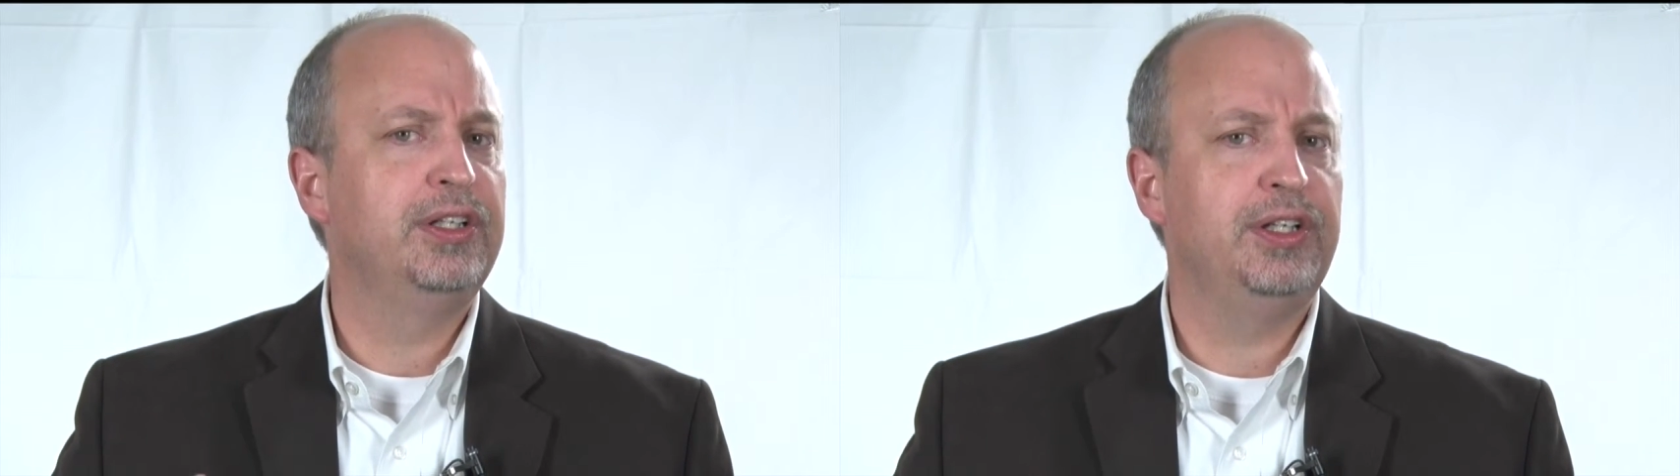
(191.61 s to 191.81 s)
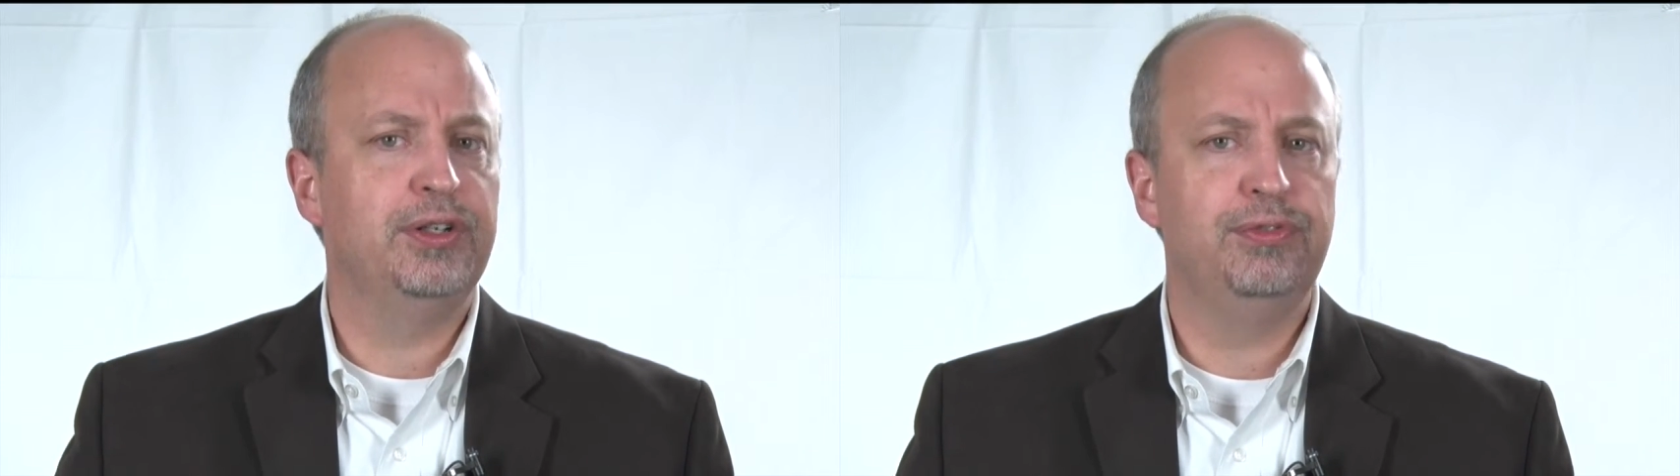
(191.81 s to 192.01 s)

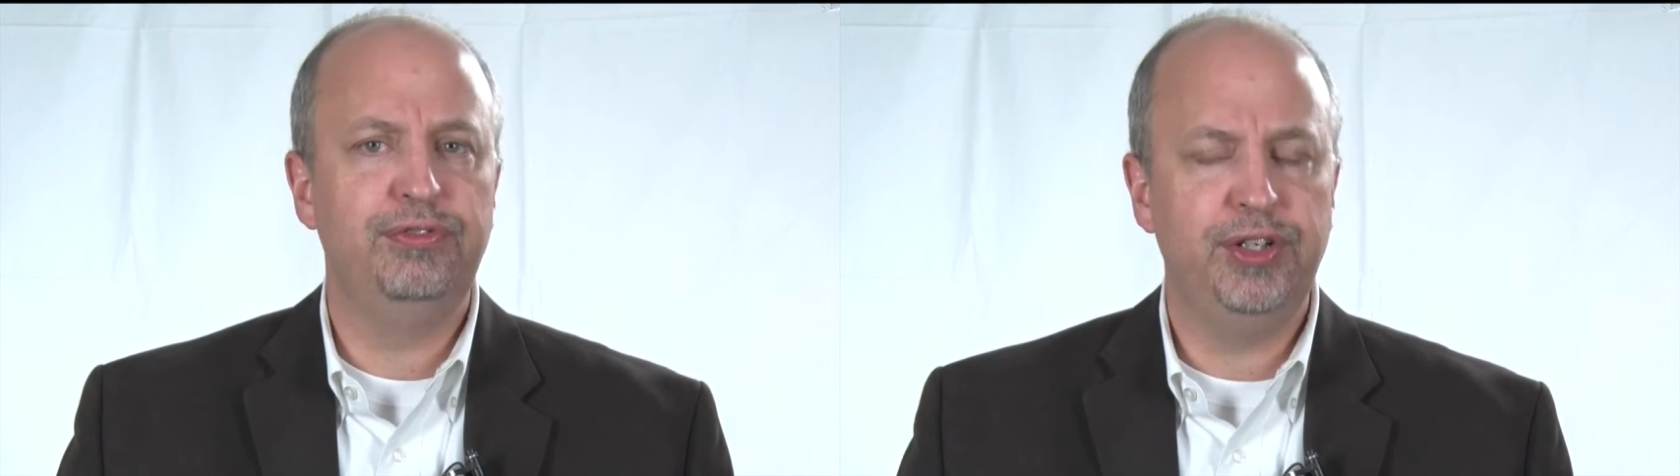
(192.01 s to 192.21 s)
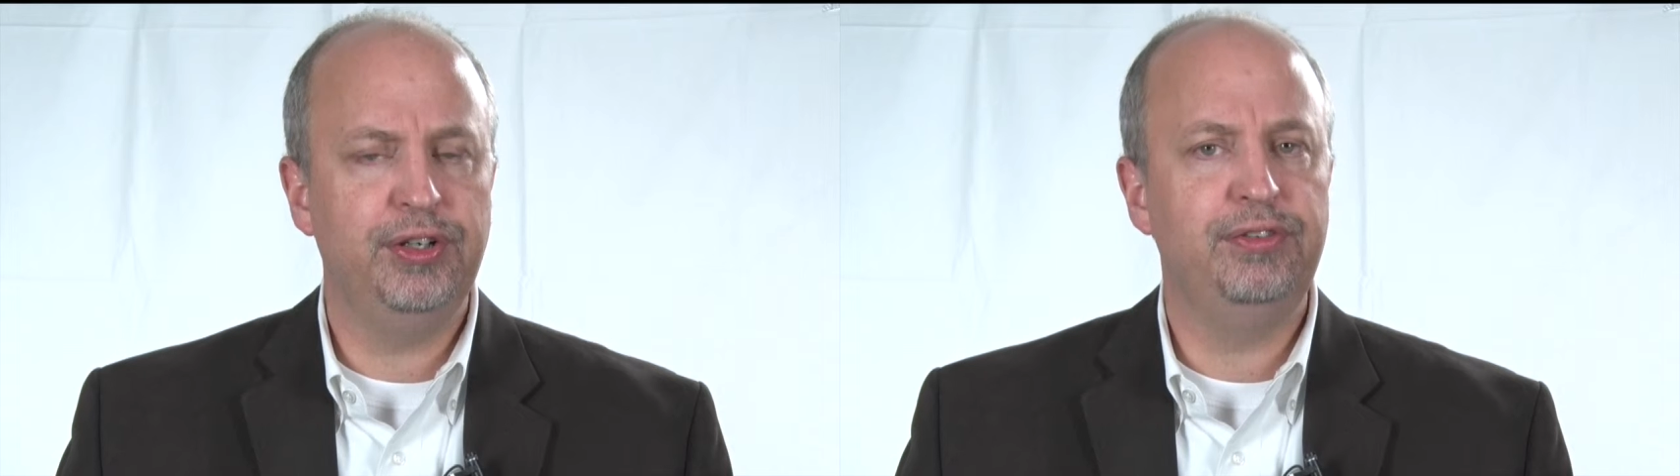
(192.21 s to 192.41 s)
There are
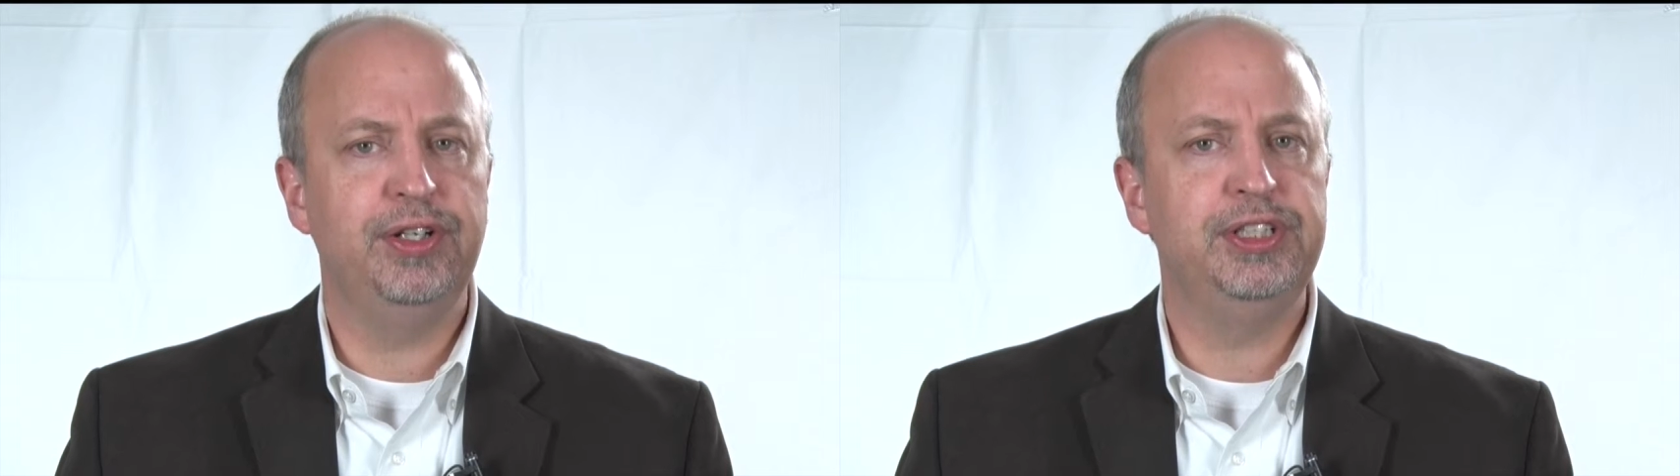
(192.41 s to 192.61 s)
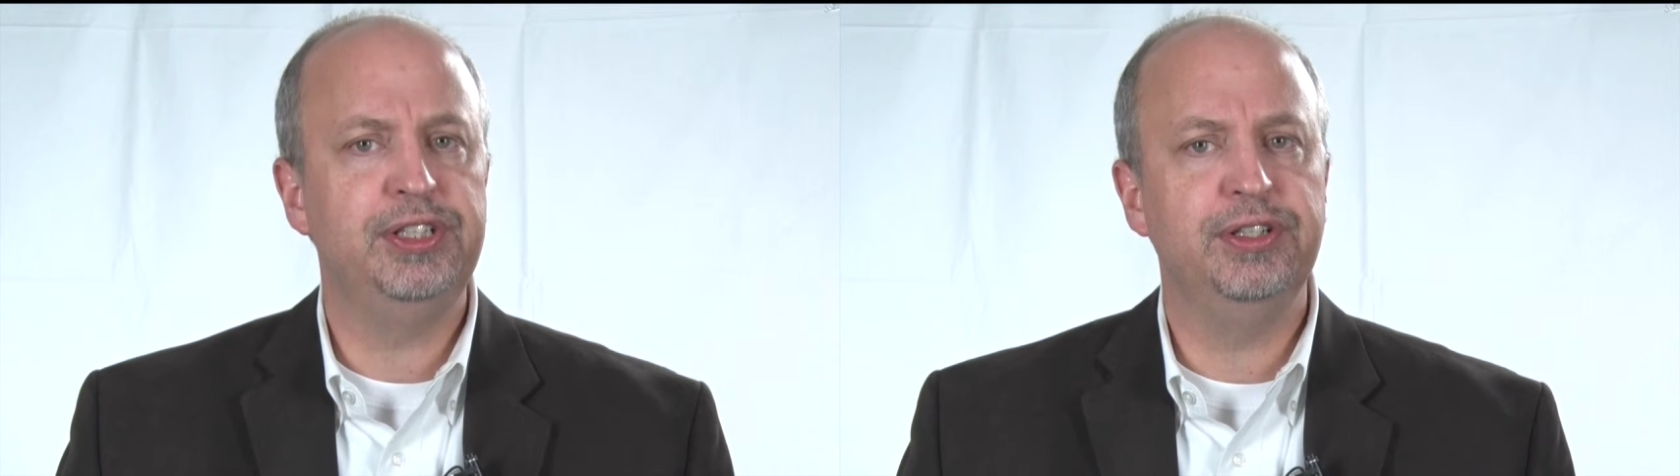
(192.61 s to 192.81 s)
very,
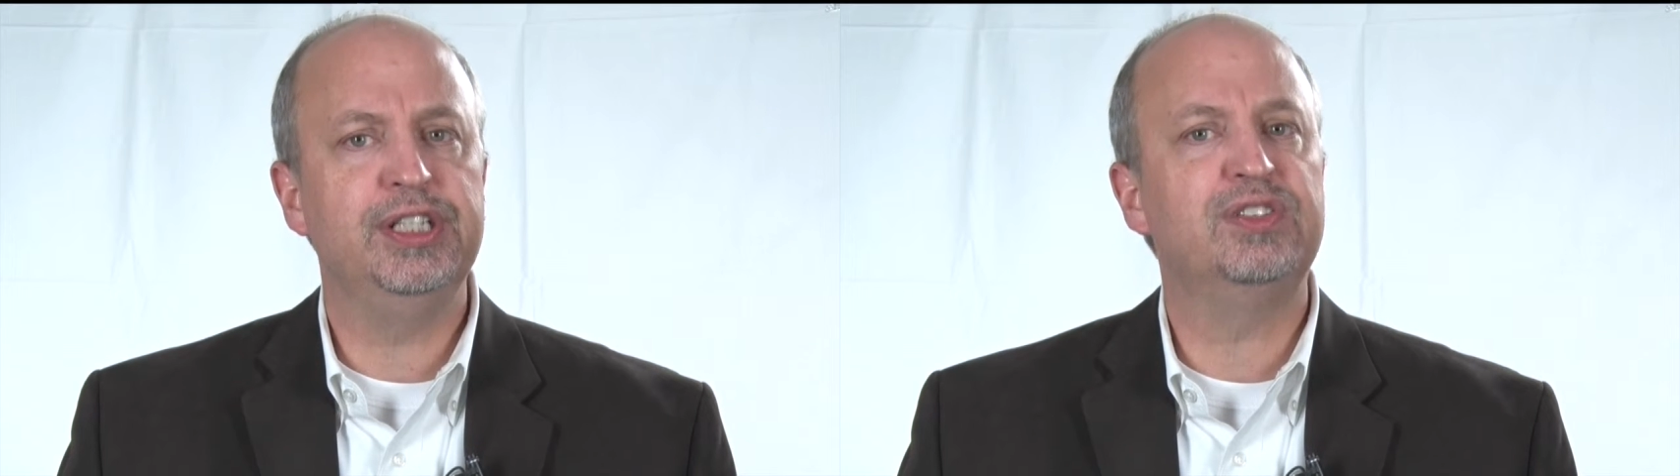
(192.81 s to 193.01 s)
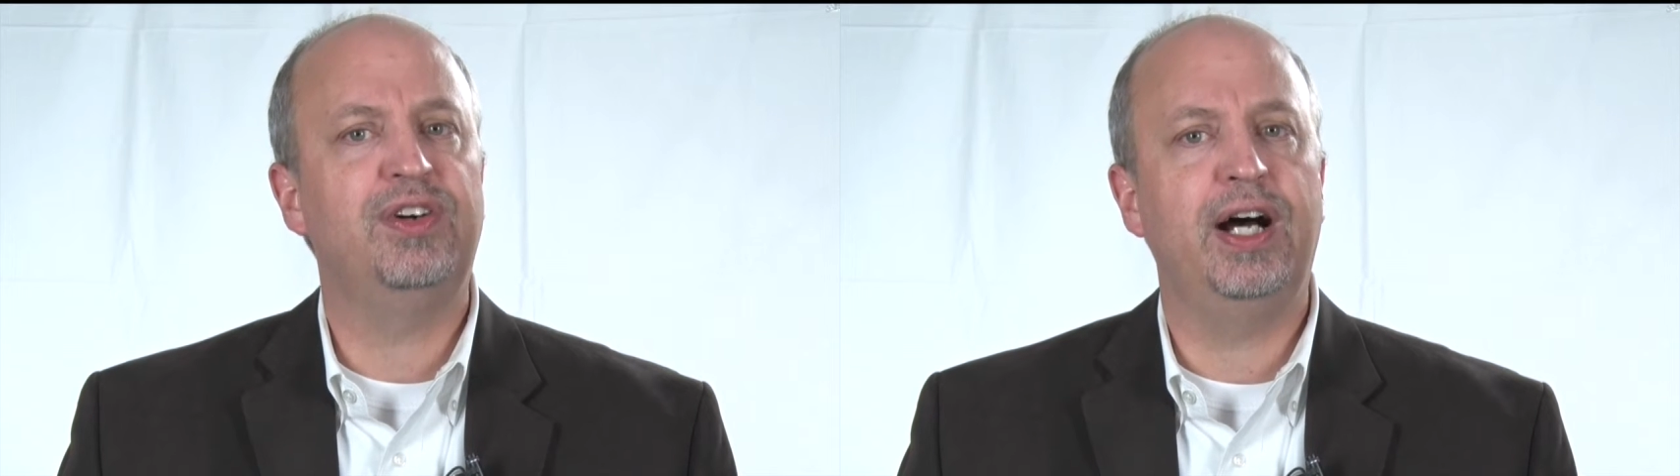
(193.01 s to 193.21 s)
very
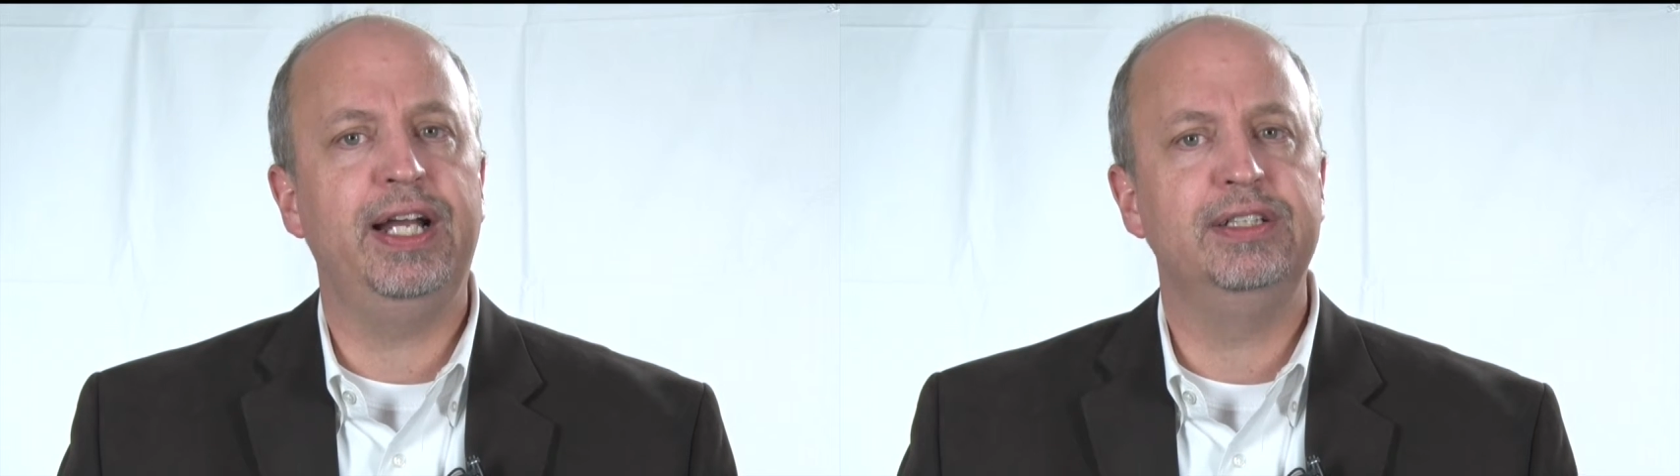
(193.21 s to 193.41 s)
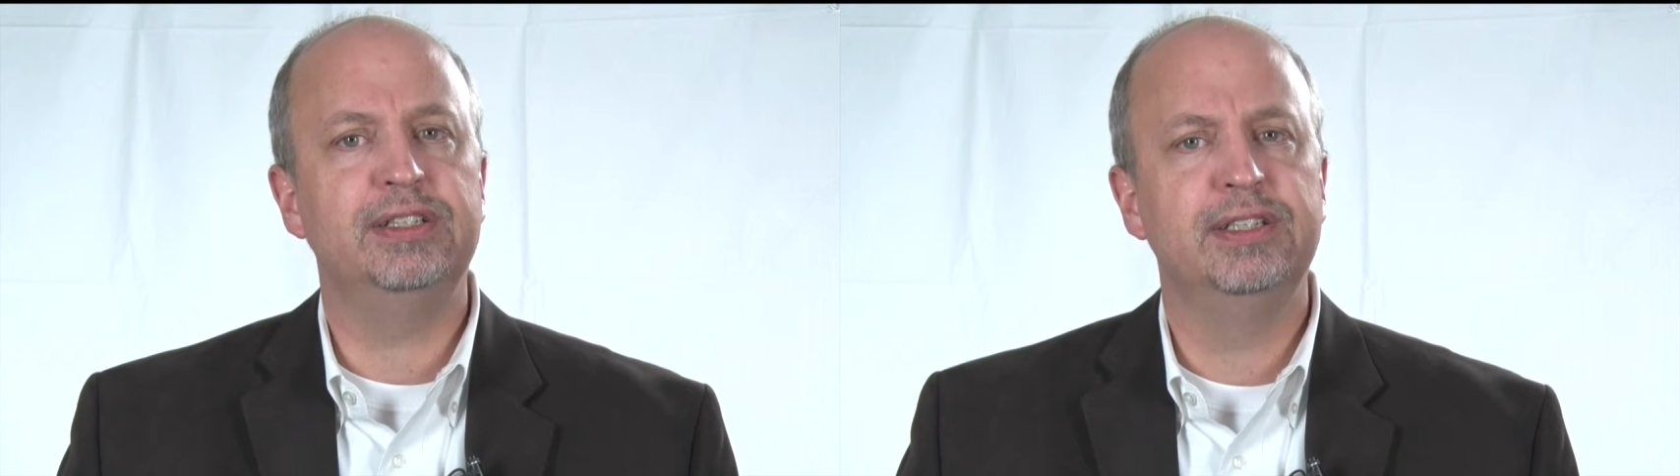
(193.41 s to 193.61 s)
serious
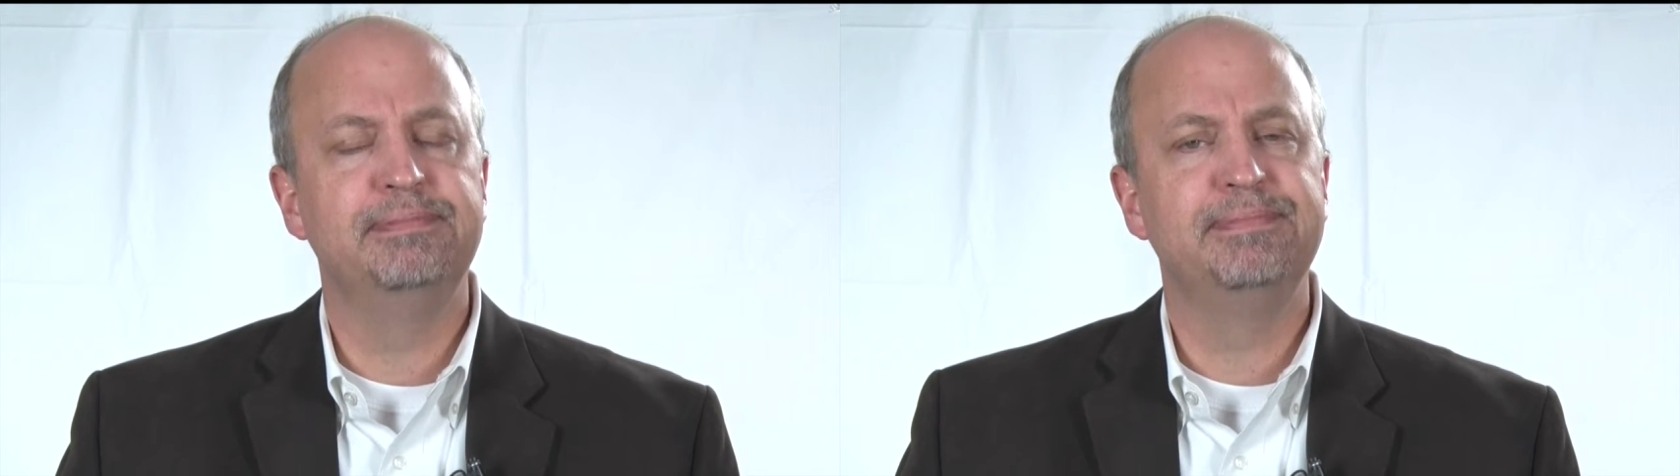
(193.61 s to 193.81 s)
fines,